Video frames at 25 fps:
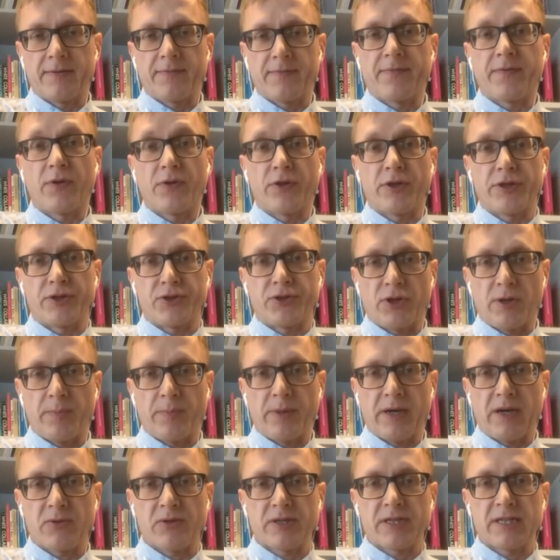for the
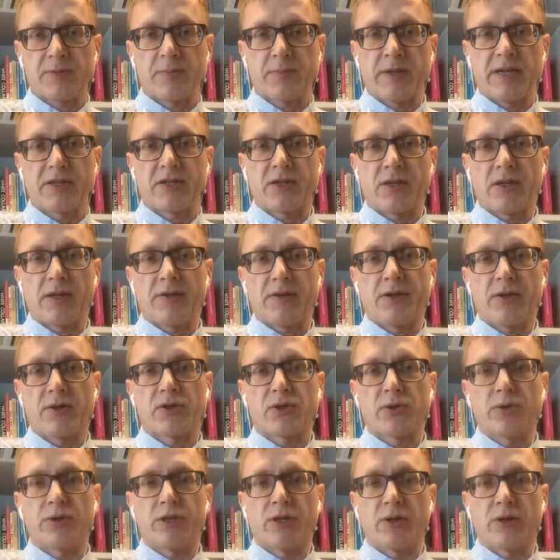dropouts, especially those
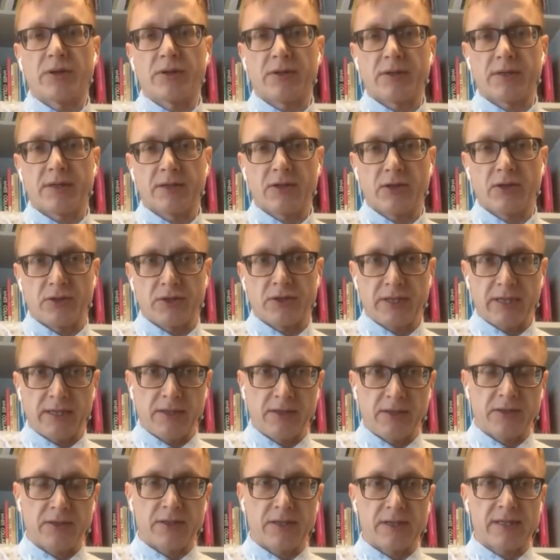who don't
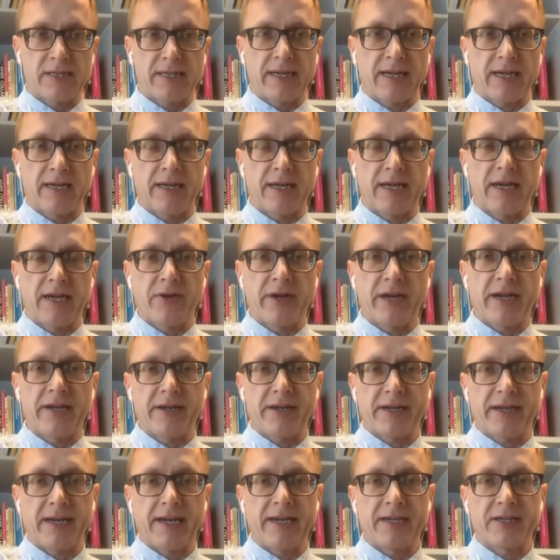continue to the secondary
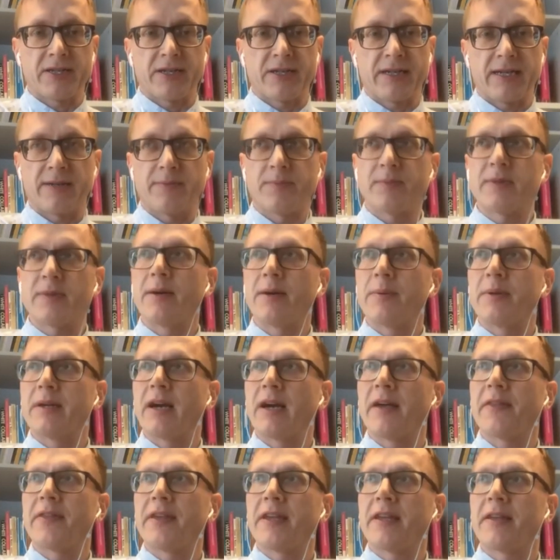education.
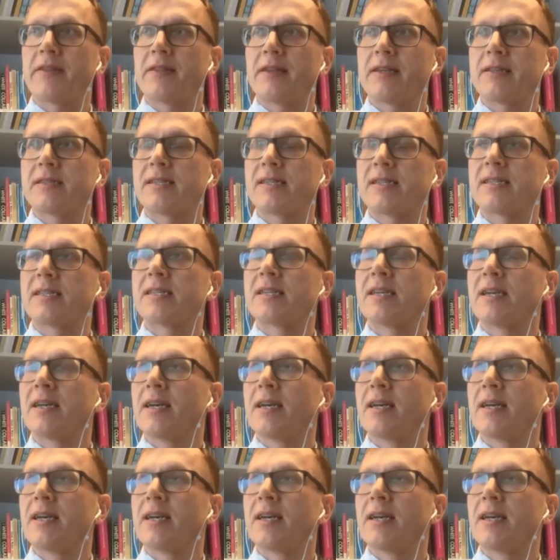I think this is